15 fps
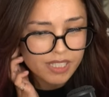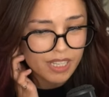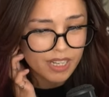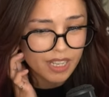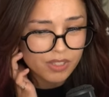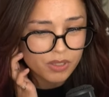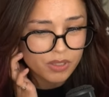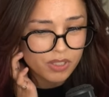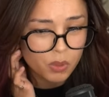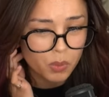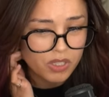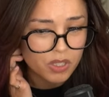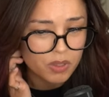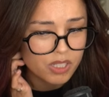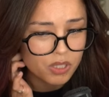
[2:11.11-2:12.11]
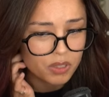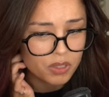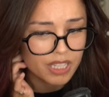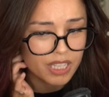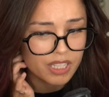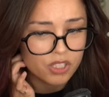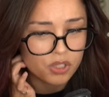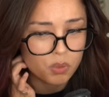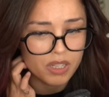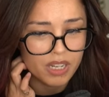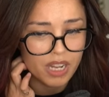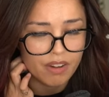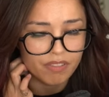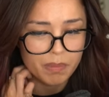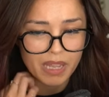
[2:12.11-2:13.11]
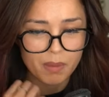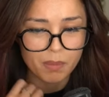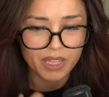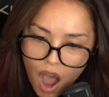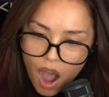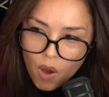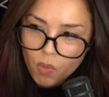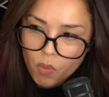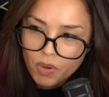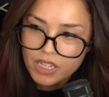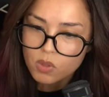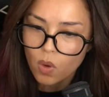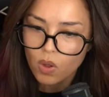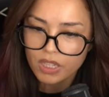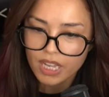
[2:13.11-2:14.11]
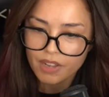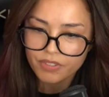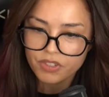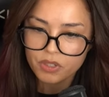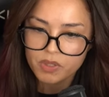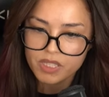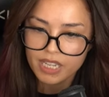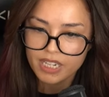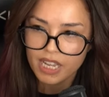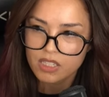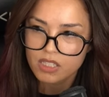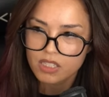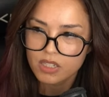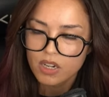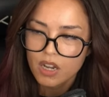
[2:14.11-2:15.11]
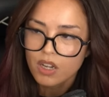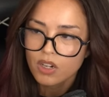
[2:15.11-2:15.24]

and entered a Toys R Us tourney and destroyed every Beyblade. Okay, so all I have to do is get an S tier?